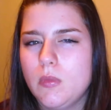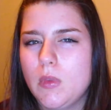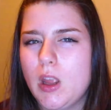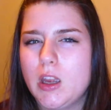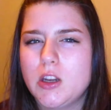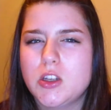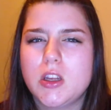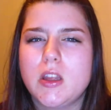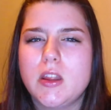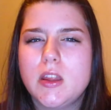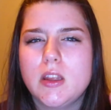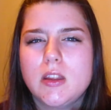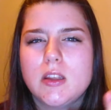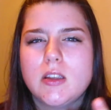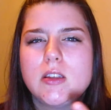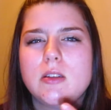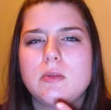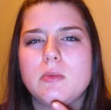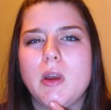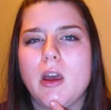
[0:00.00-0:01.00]
Actually, I think
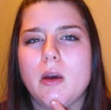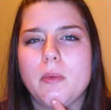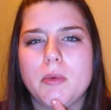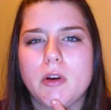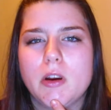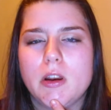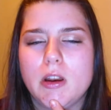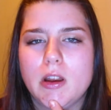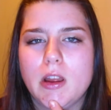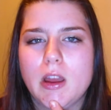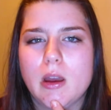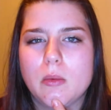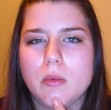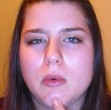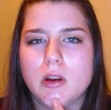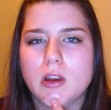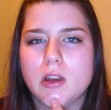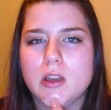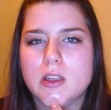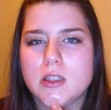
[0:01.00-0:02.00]
this is my upgraded
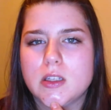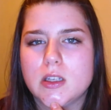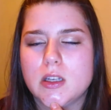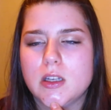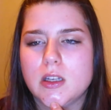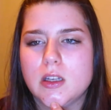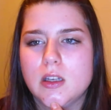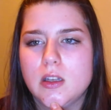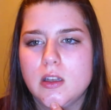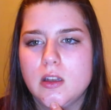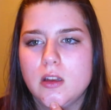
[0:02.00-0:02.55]
camera because I